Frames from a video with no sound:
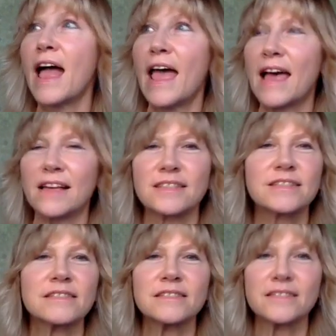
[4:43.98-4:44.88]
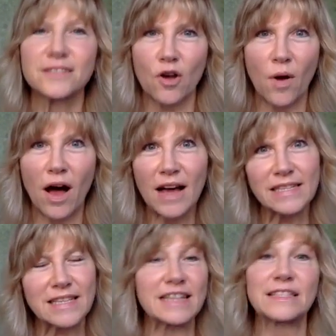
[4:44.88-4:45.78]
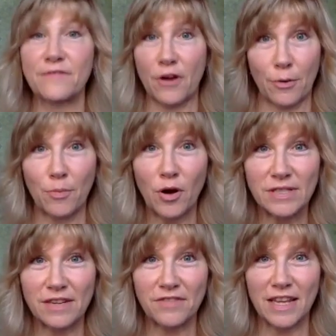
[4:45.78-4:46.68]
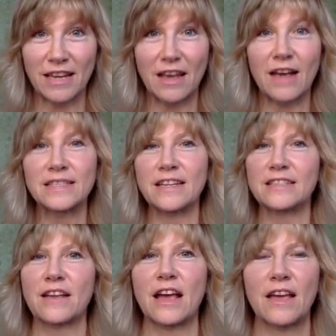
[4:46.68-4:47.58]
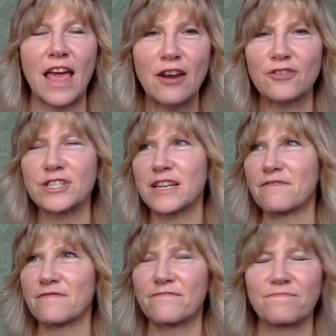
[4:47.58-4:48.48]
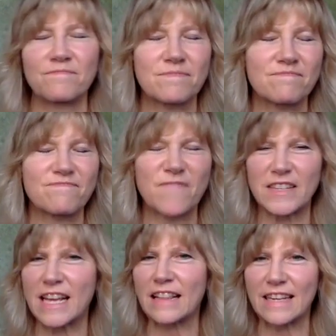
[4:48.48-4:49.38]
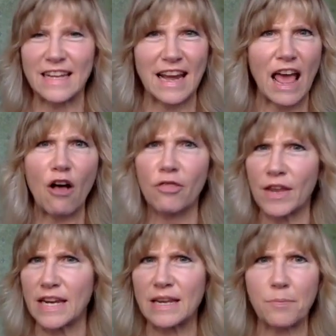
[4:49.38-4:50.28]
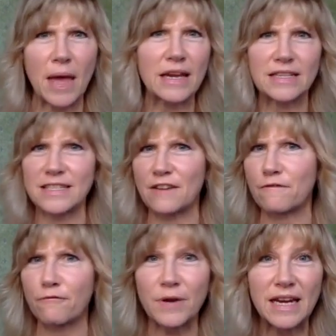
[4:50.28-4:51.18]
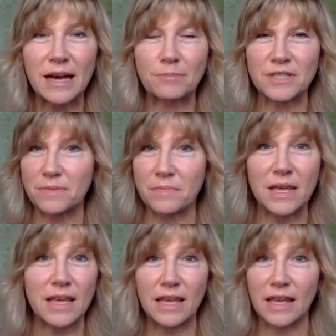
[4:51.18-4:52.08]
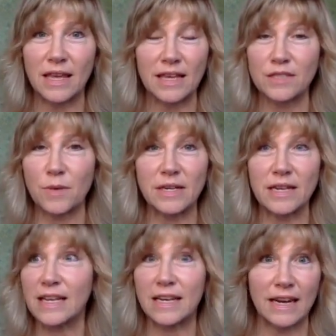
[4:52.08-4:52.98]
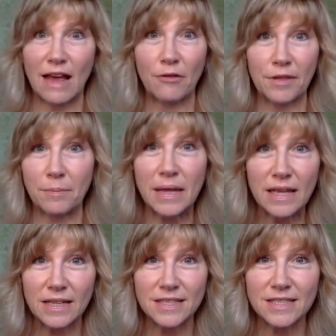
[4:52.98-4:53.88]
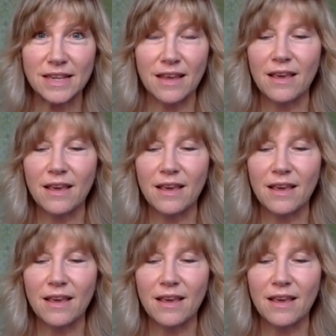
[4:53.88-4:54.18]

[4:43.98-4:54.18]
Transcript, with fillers: And so I see it as a very positive thing. I see it as energy and vitality and health and independence and freedom to me is what eating healthy means.